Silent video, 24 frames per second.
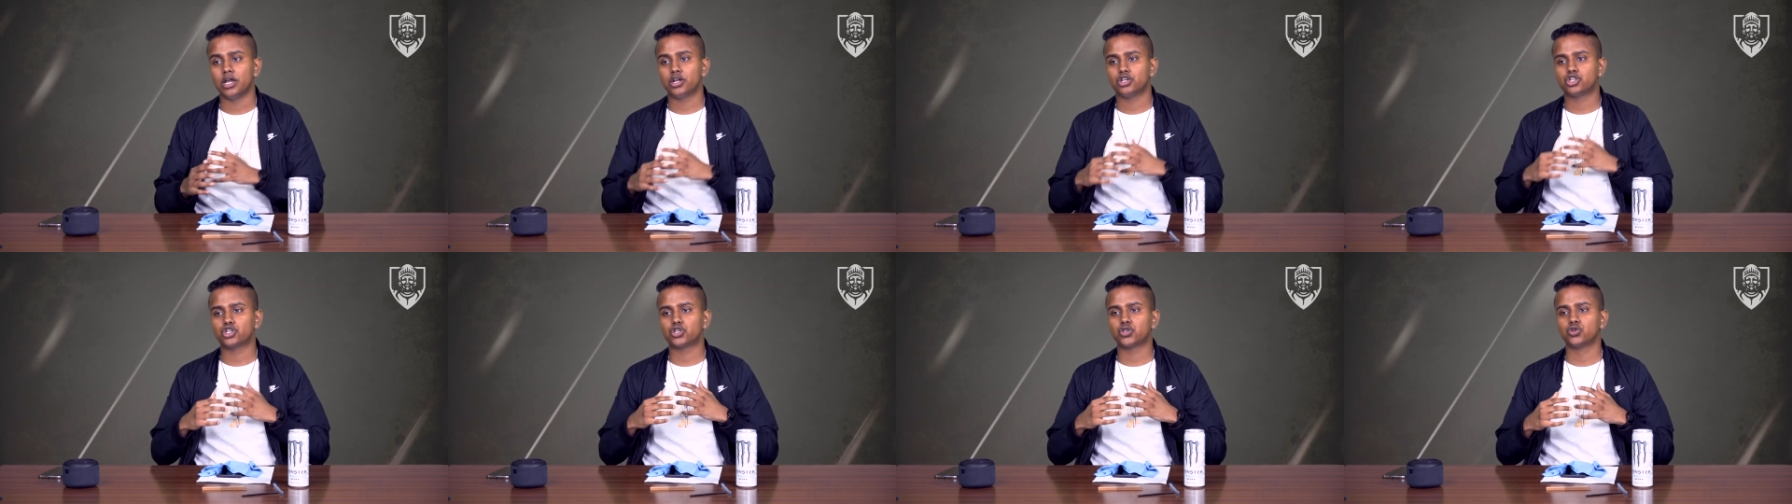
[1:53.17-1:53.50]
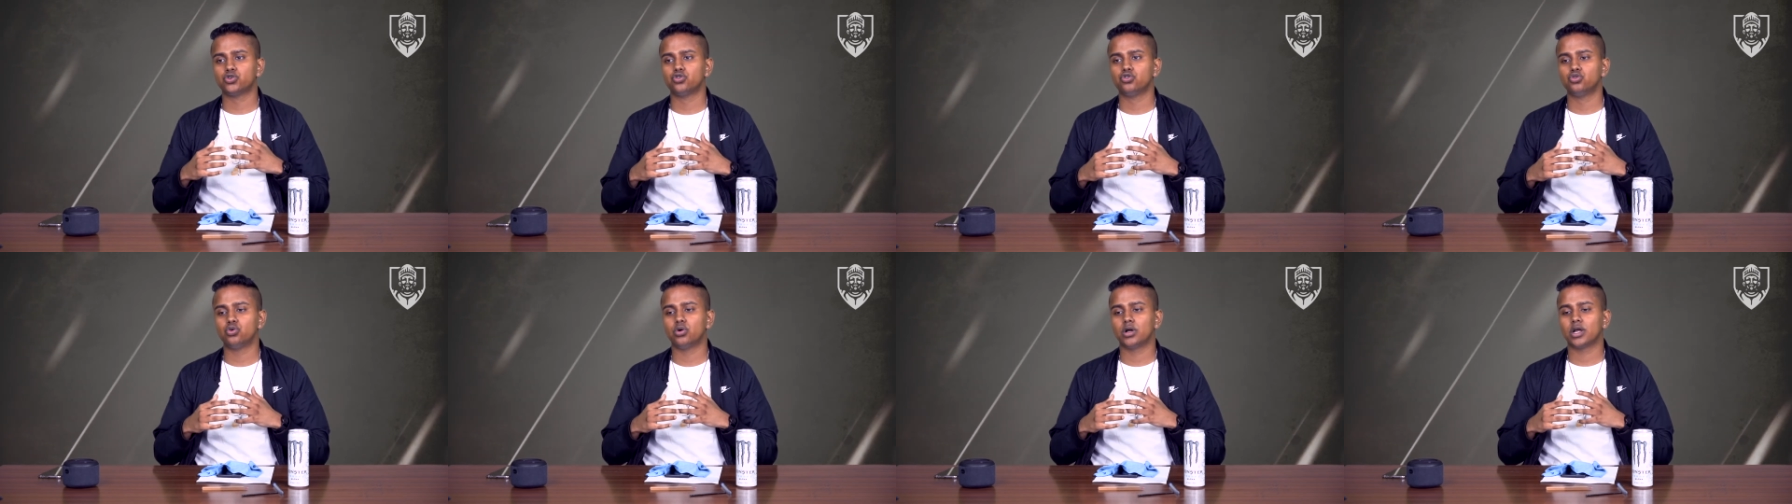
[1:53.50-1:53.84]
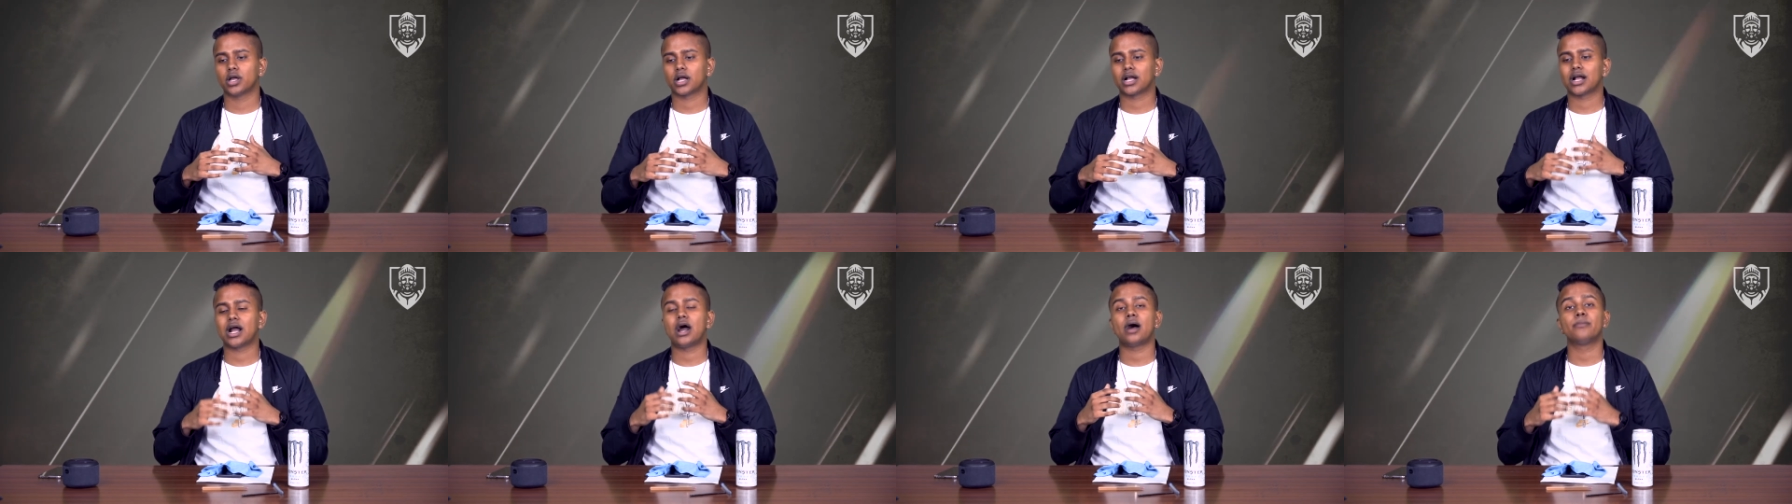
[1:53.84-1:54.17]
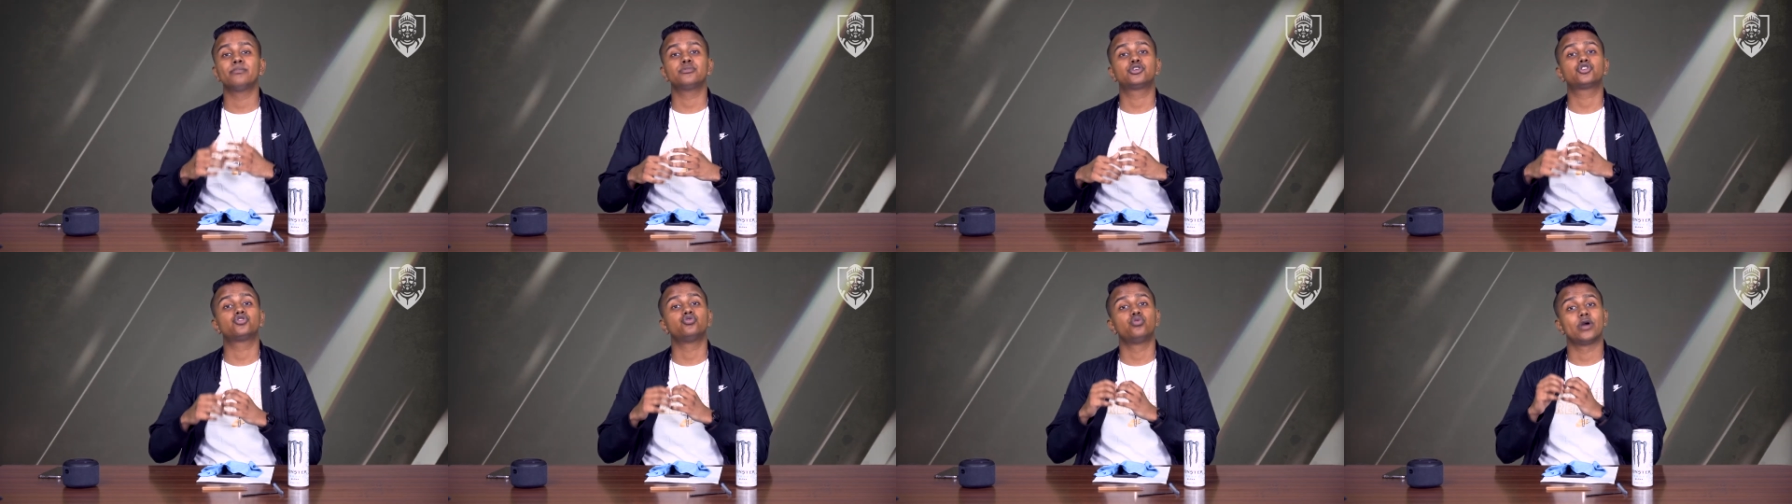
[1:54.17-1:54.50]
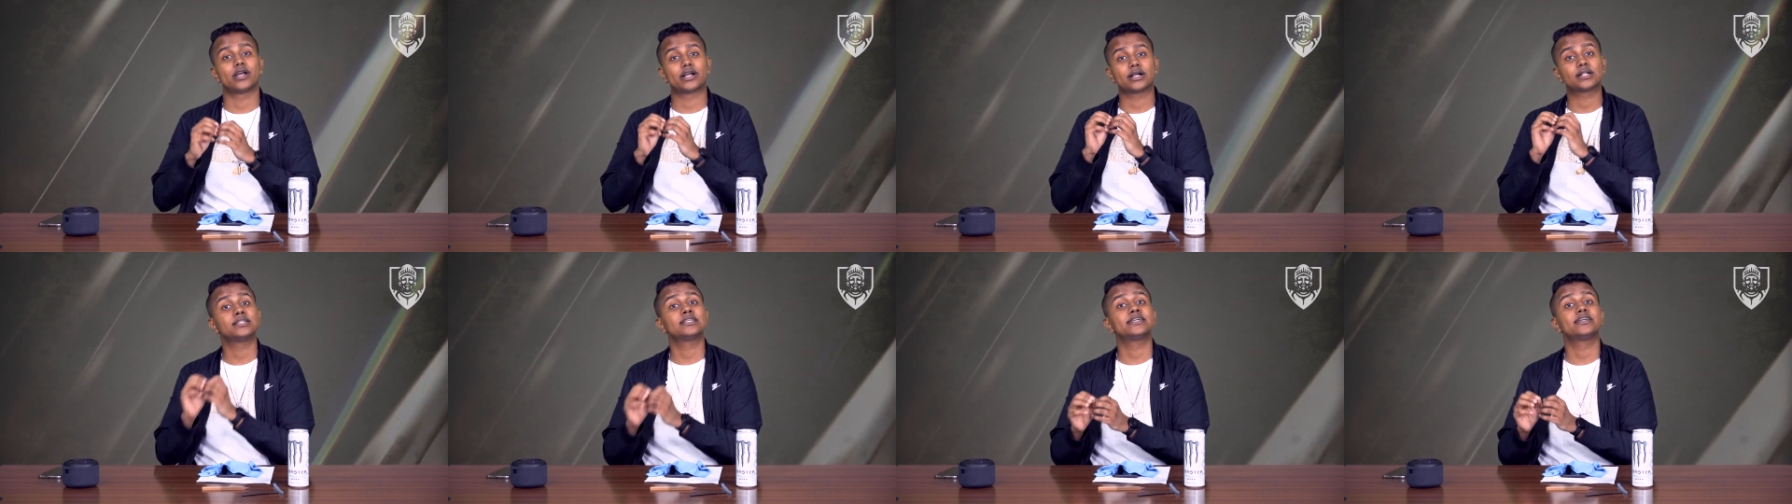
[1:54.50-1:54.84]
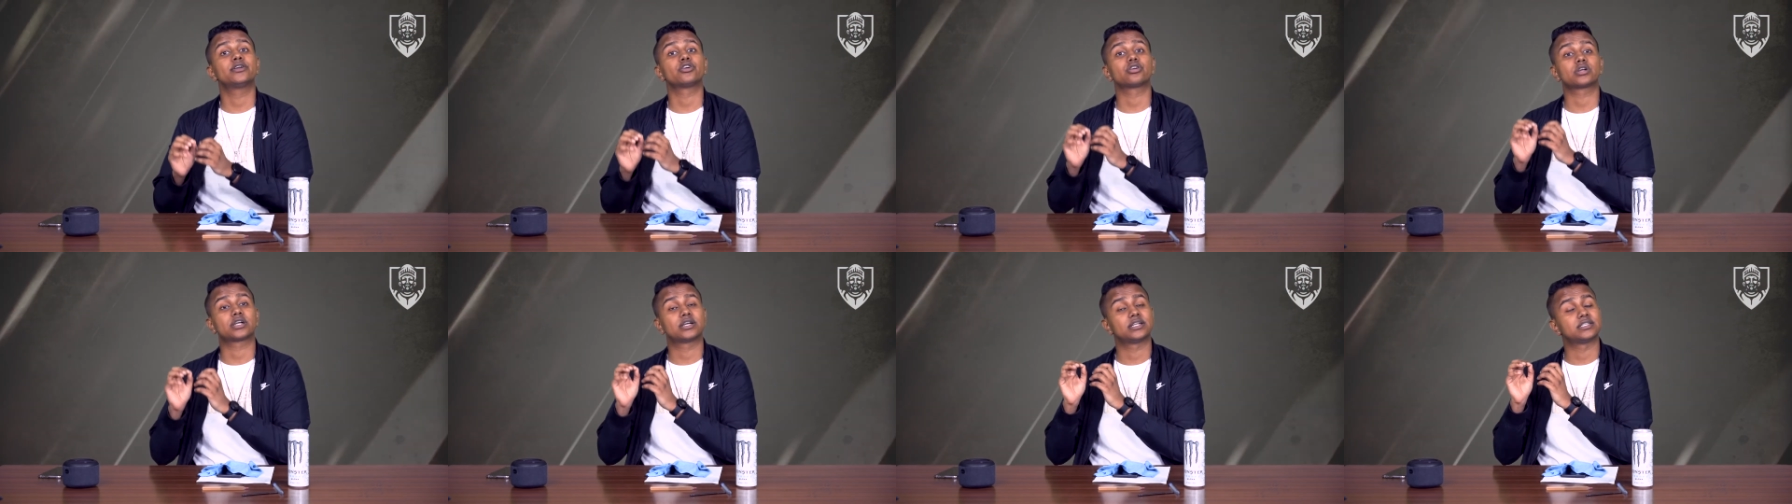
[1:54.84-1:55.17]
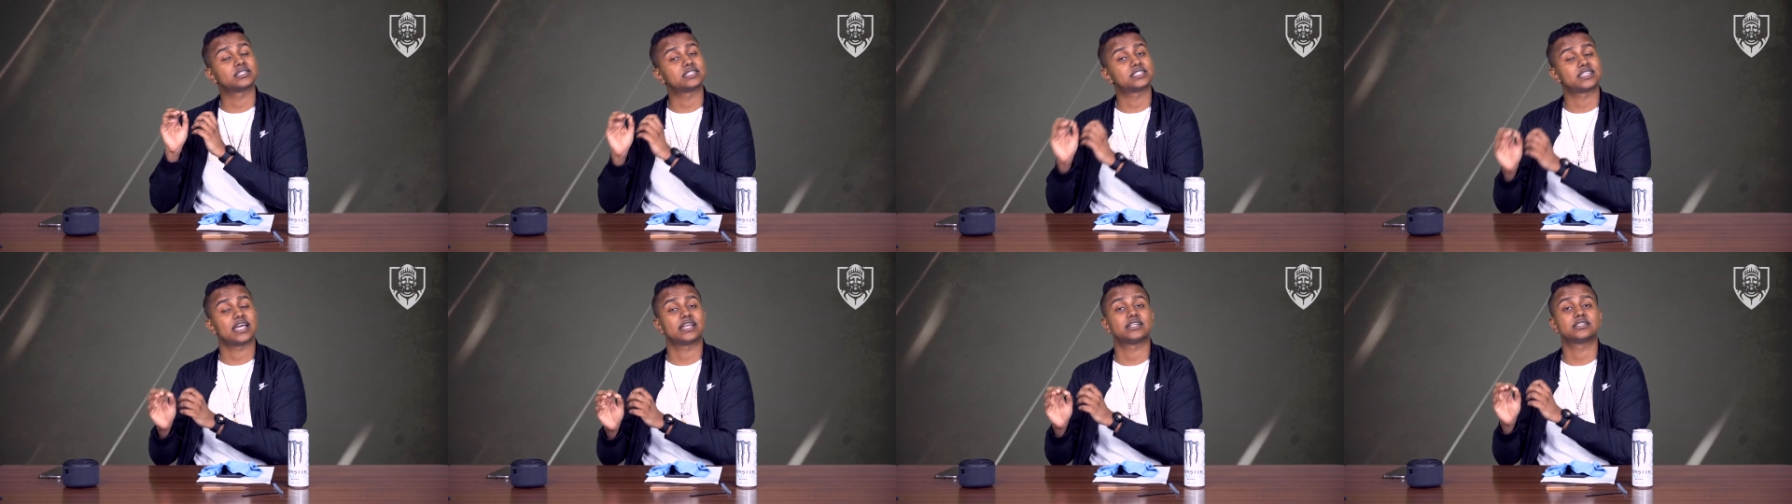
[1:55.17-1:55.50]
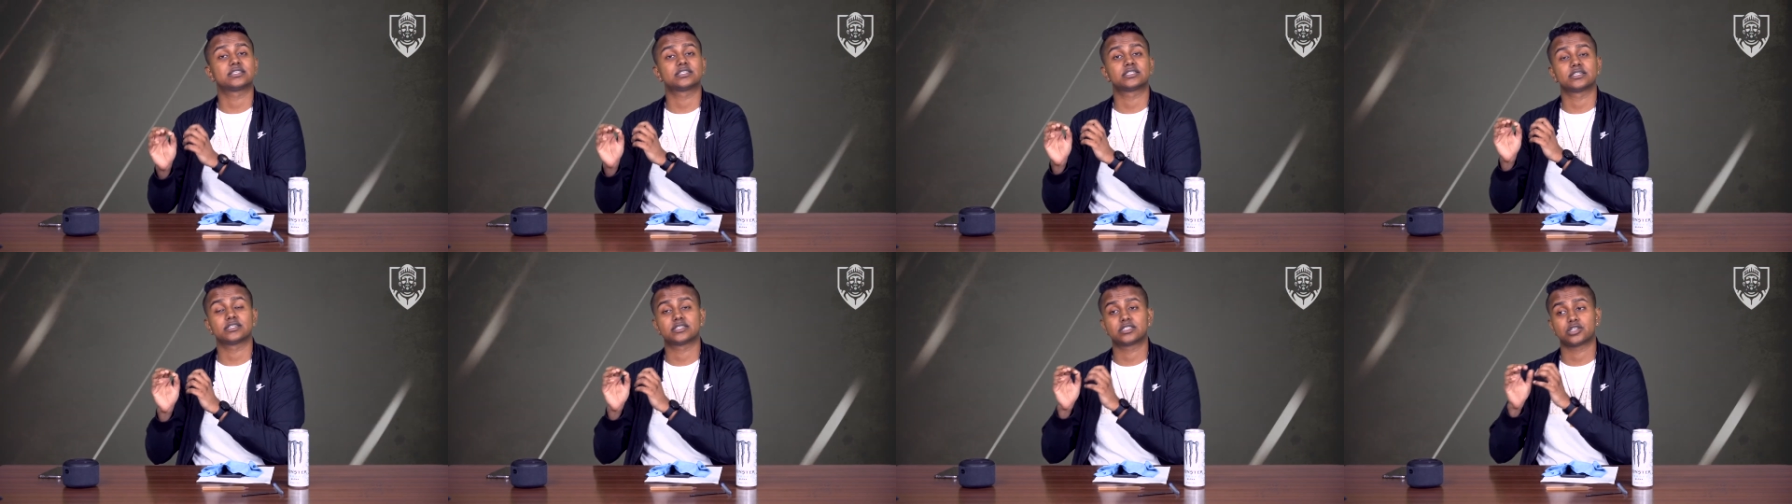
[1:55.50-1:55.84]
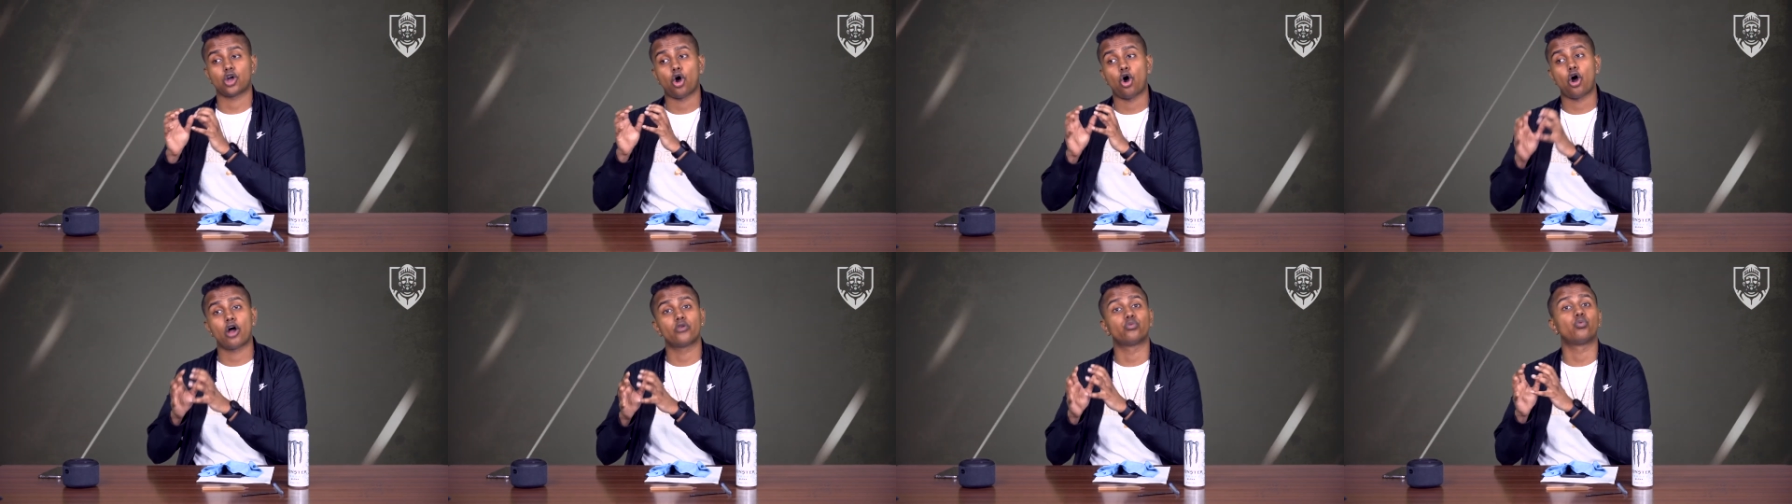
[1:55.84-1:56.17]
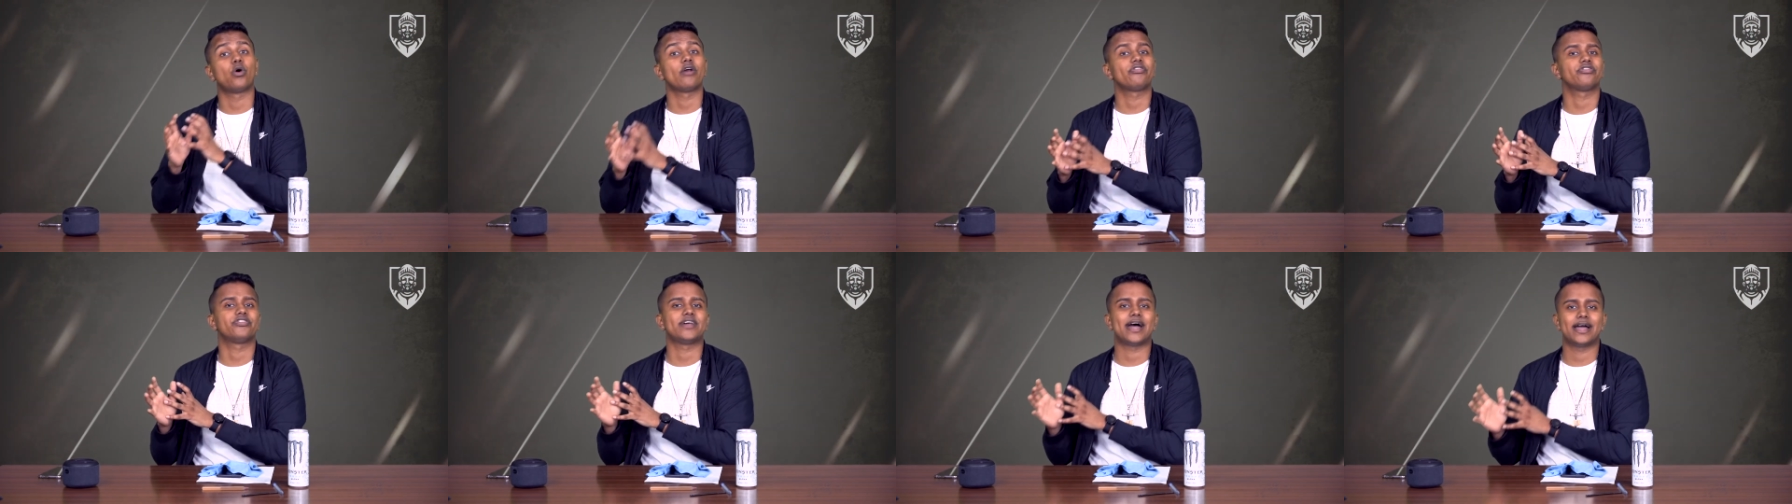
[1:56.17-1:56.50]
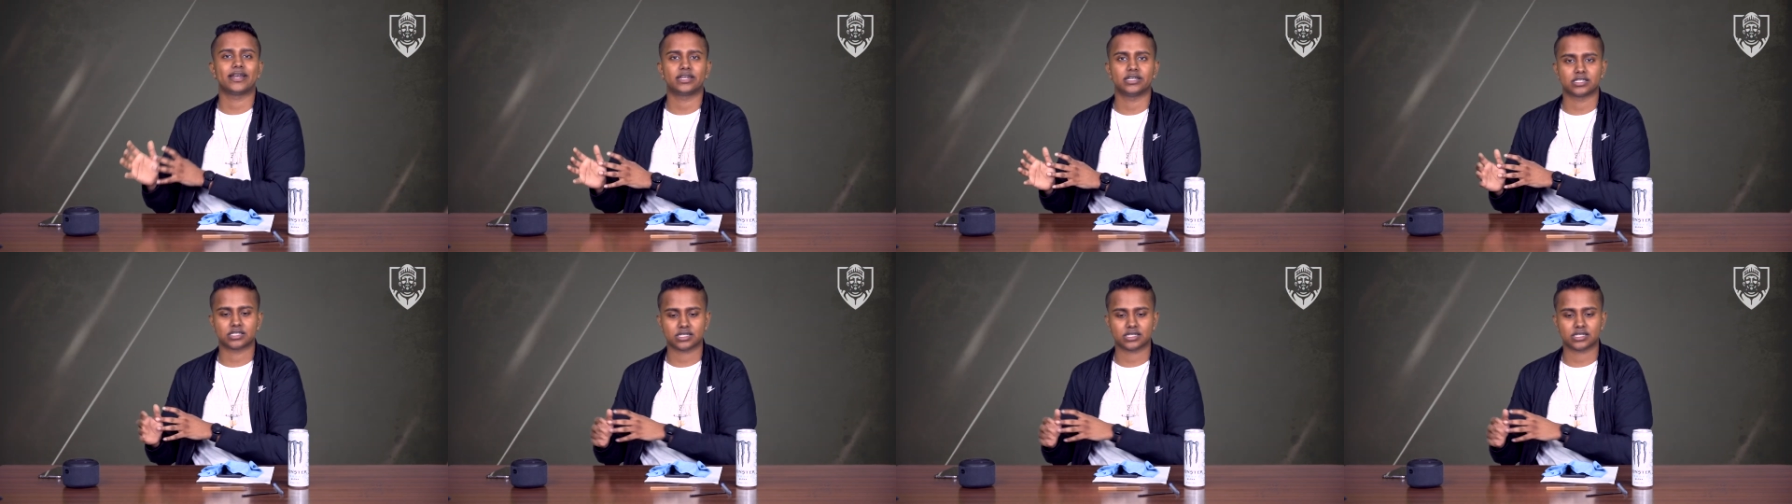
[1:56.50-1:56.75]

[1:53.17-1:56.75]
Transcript: to come to a clear consensus on what that is.